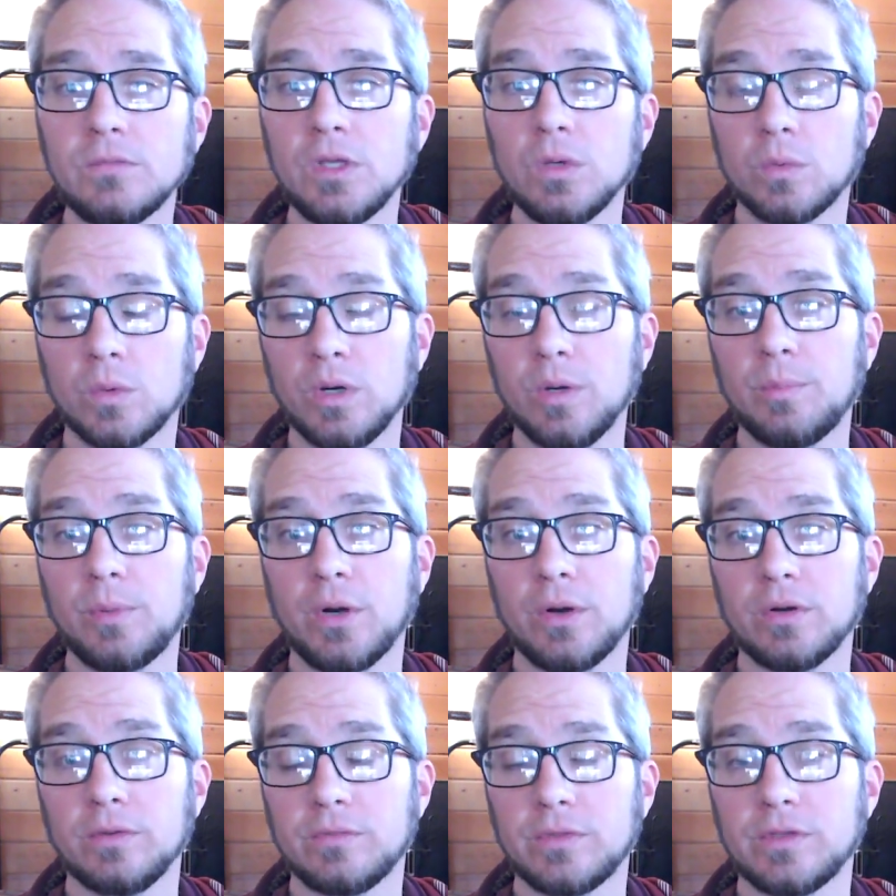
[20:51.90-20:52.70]
We're a
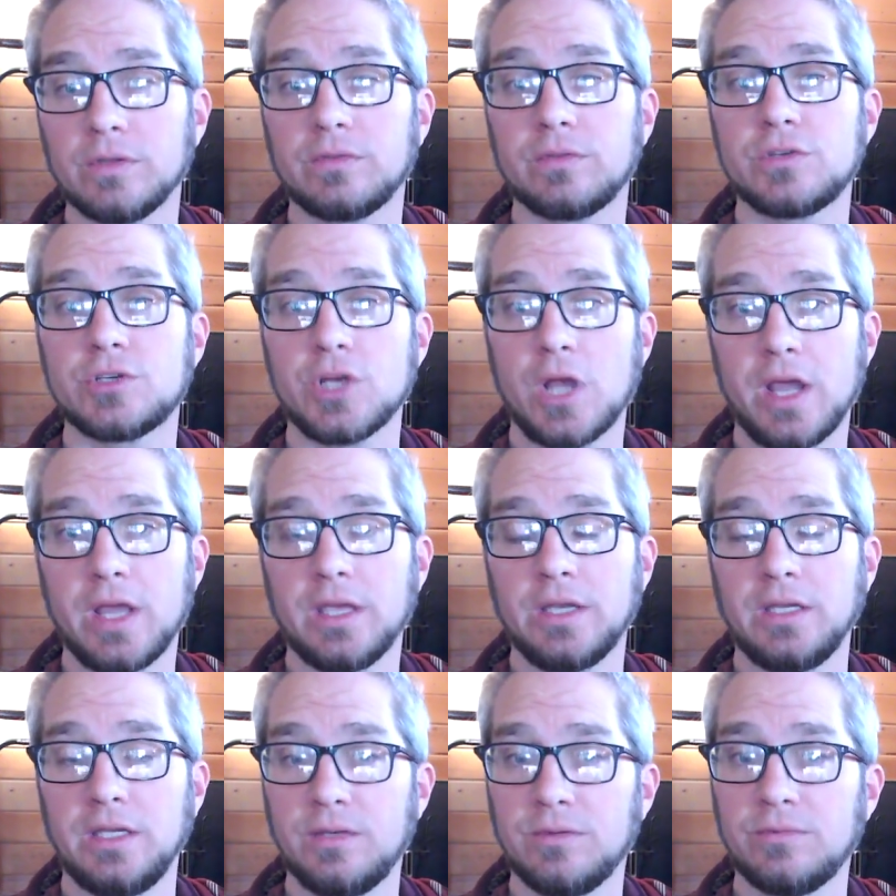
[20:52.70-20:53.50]
part of this
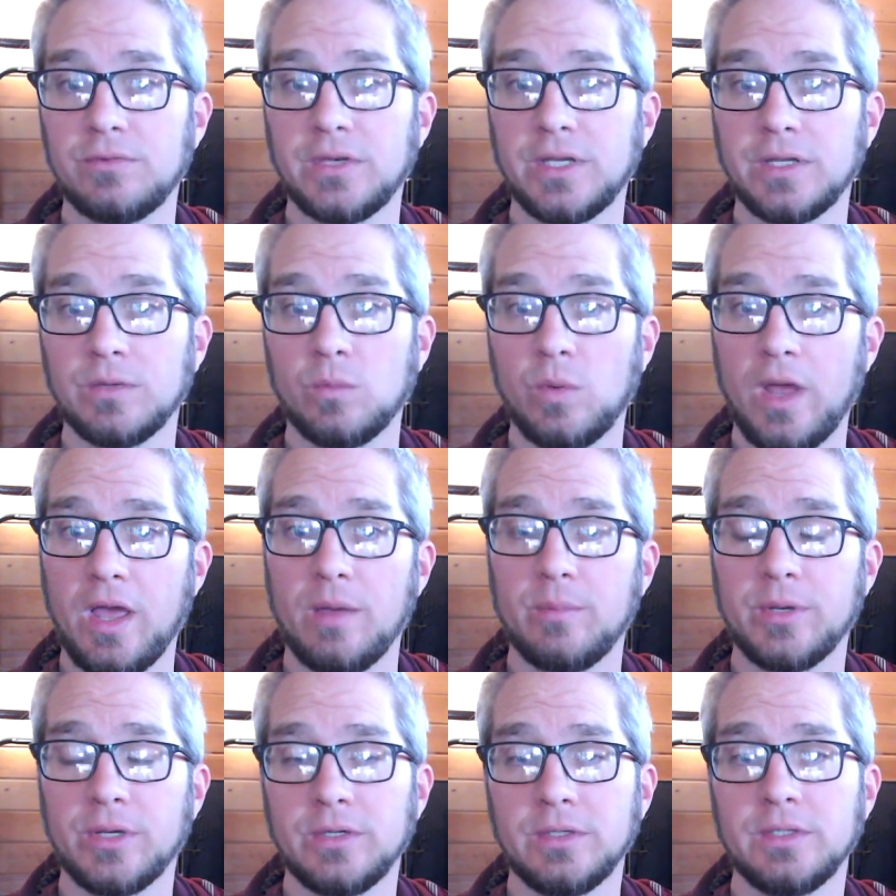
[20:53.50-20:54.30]
giant infinite
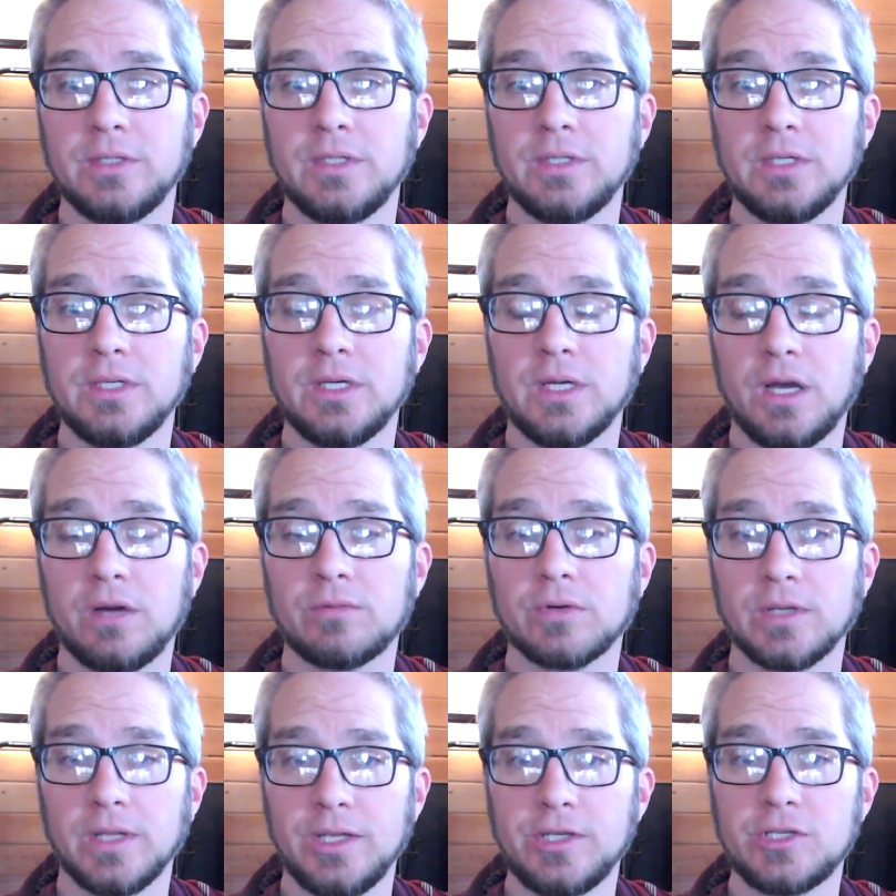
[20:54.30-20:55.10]
web of
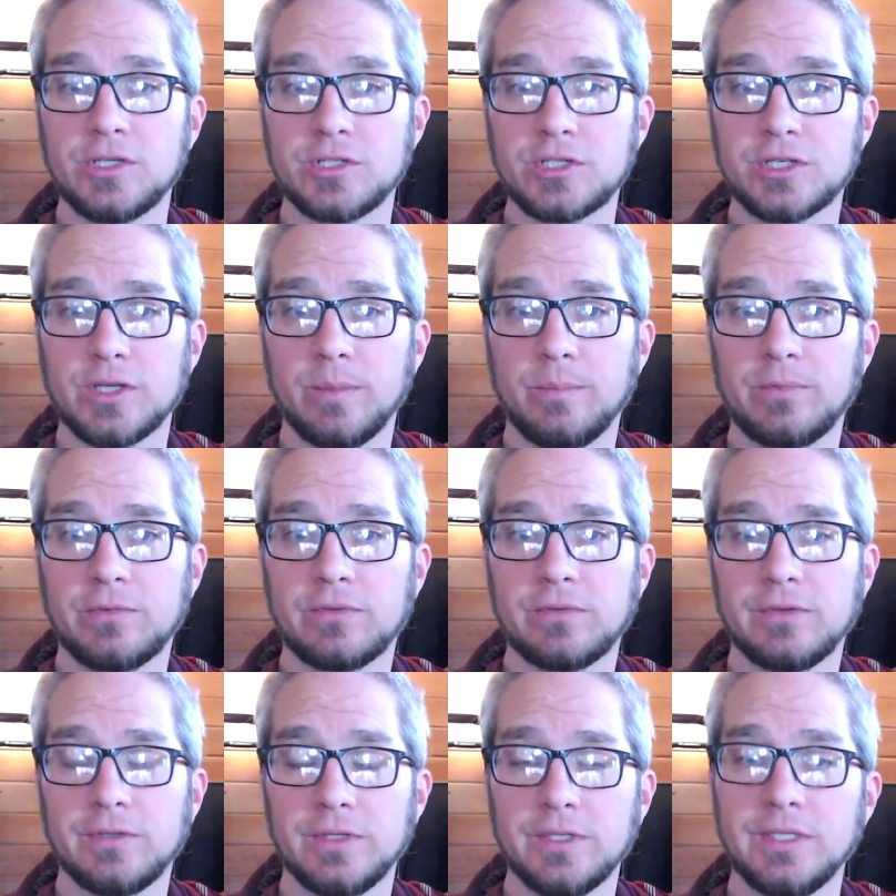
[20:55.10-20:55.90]
relationships.